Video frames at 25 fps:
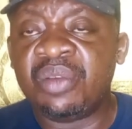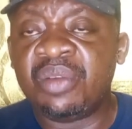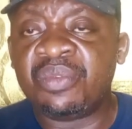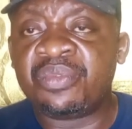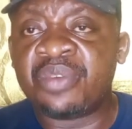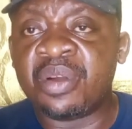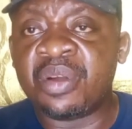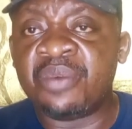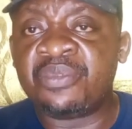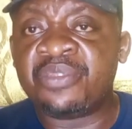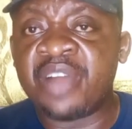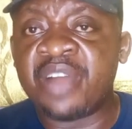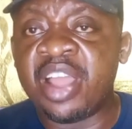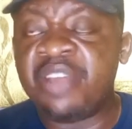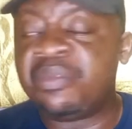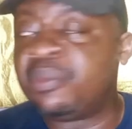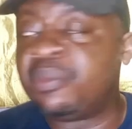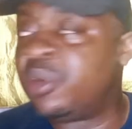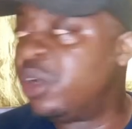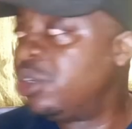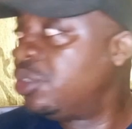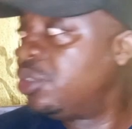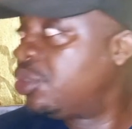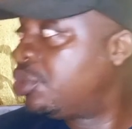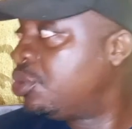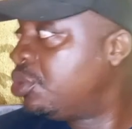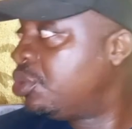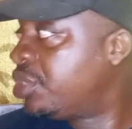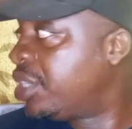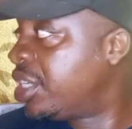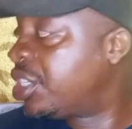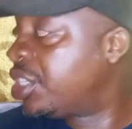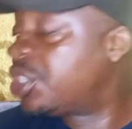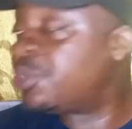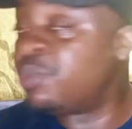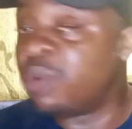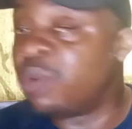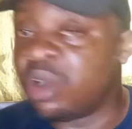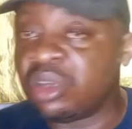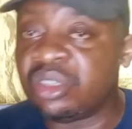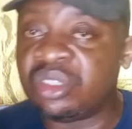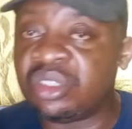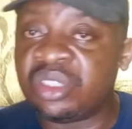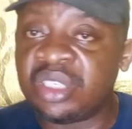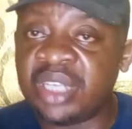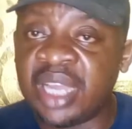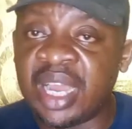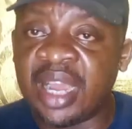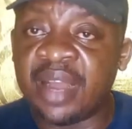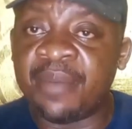from 5 months to 6
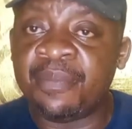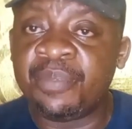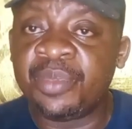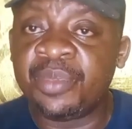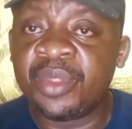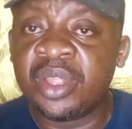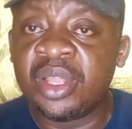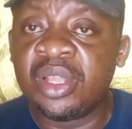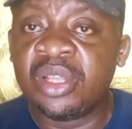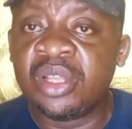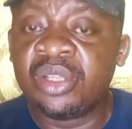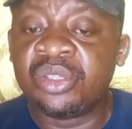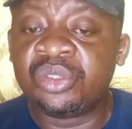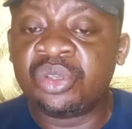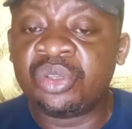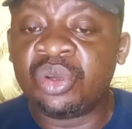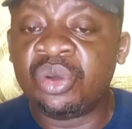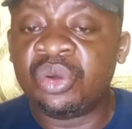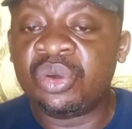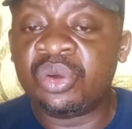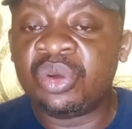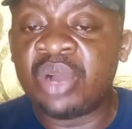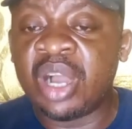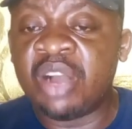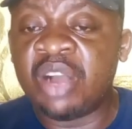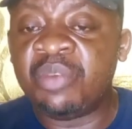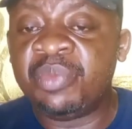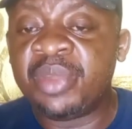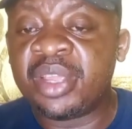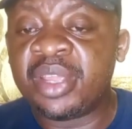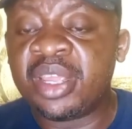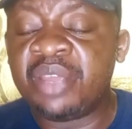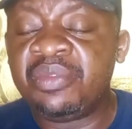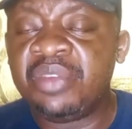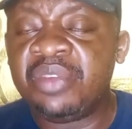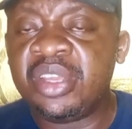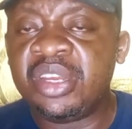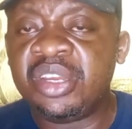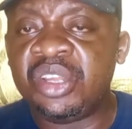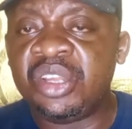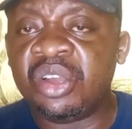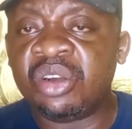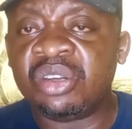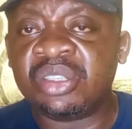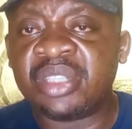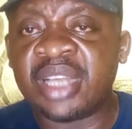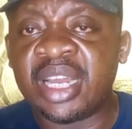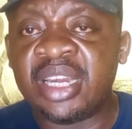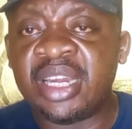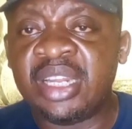months. Yeah. So I'll be giving the
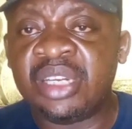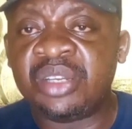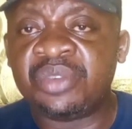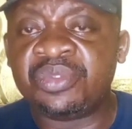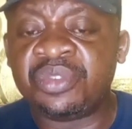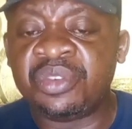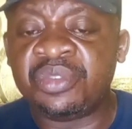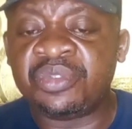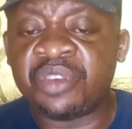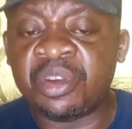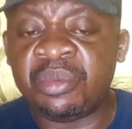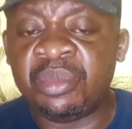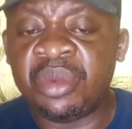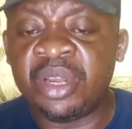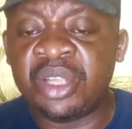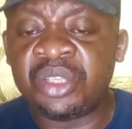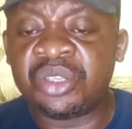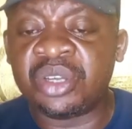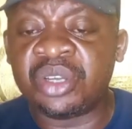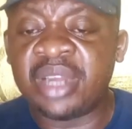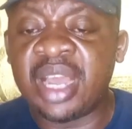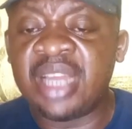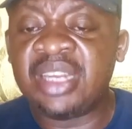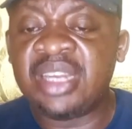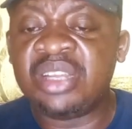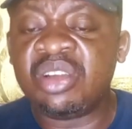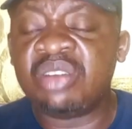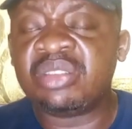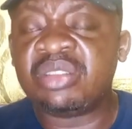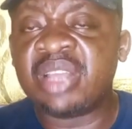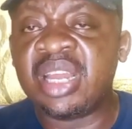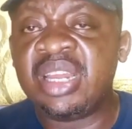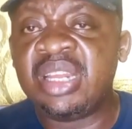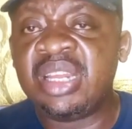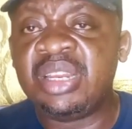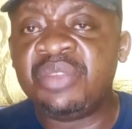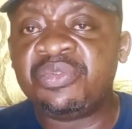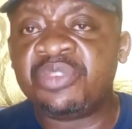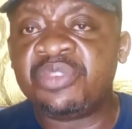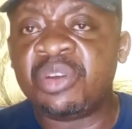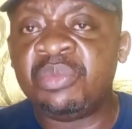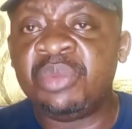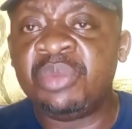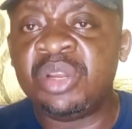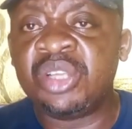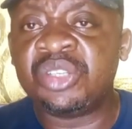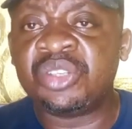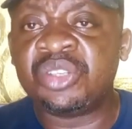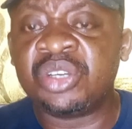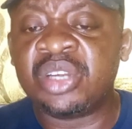alternative formulation, and the alternative
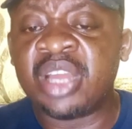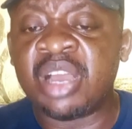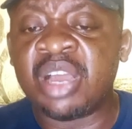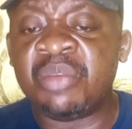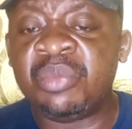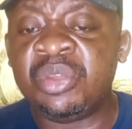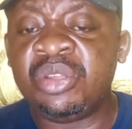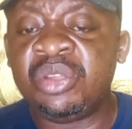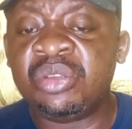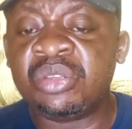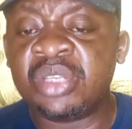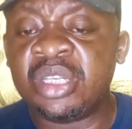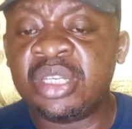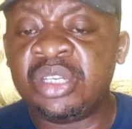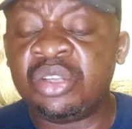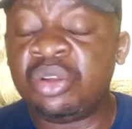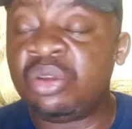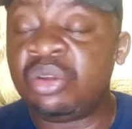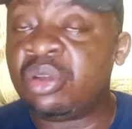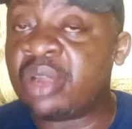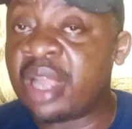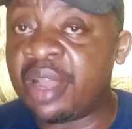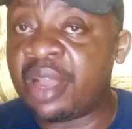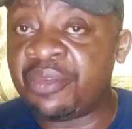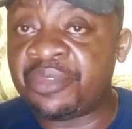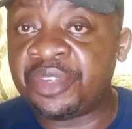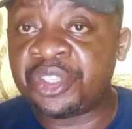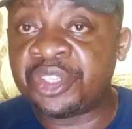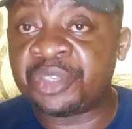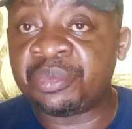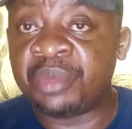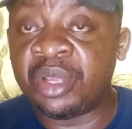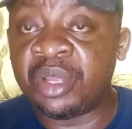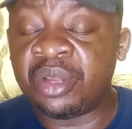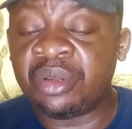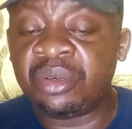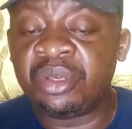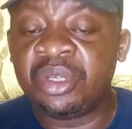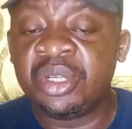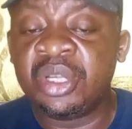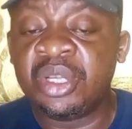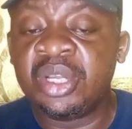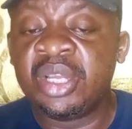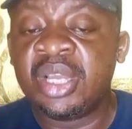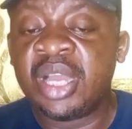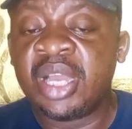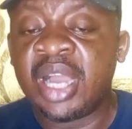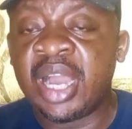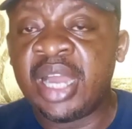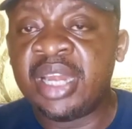formulation I'll be using the local fish meal,
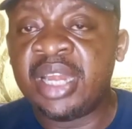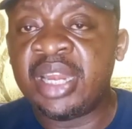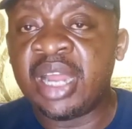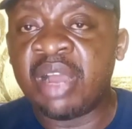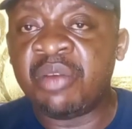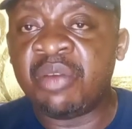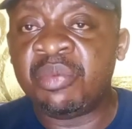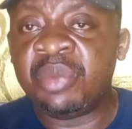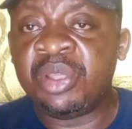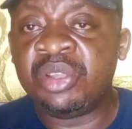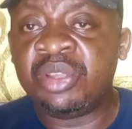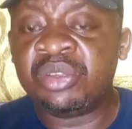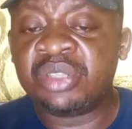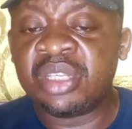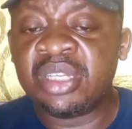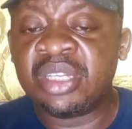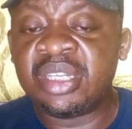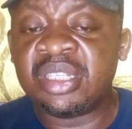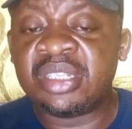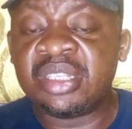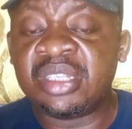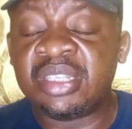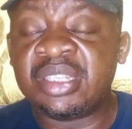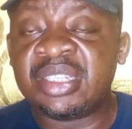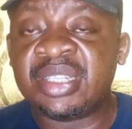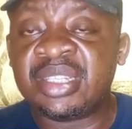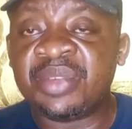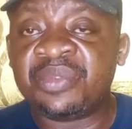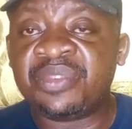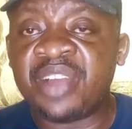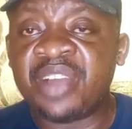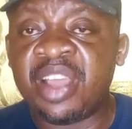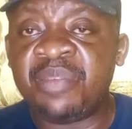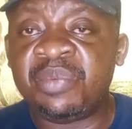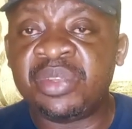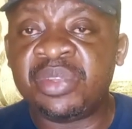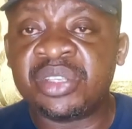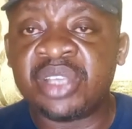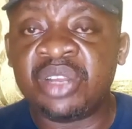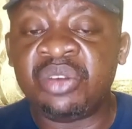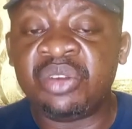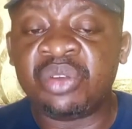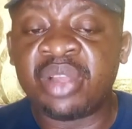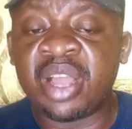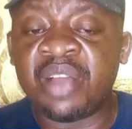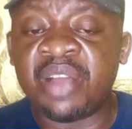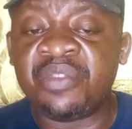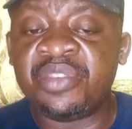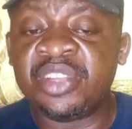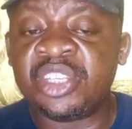and I'll be using the 65%
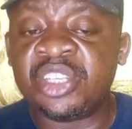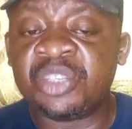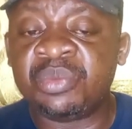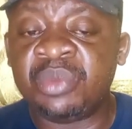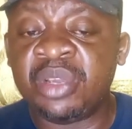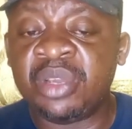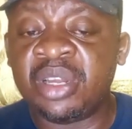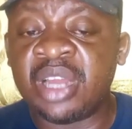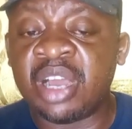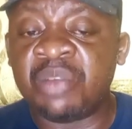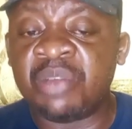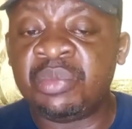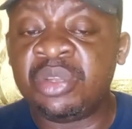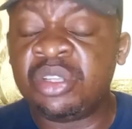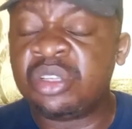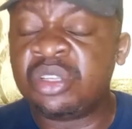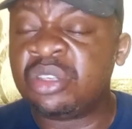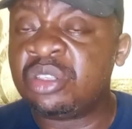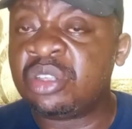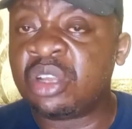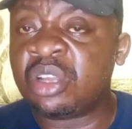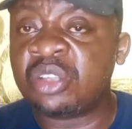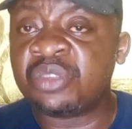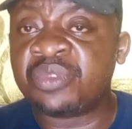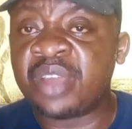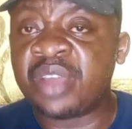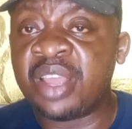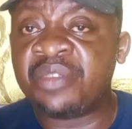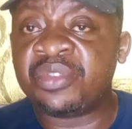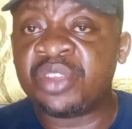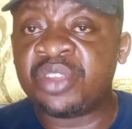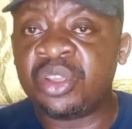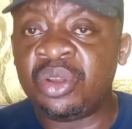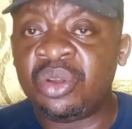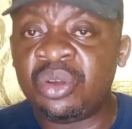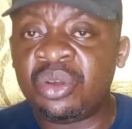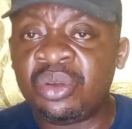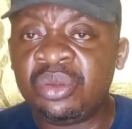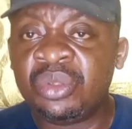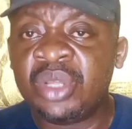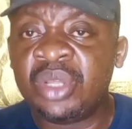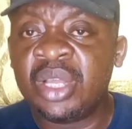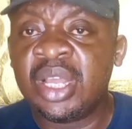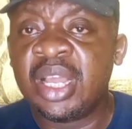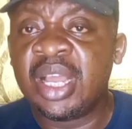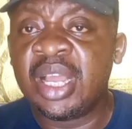local fish meal. I'll be using just 5 kilo,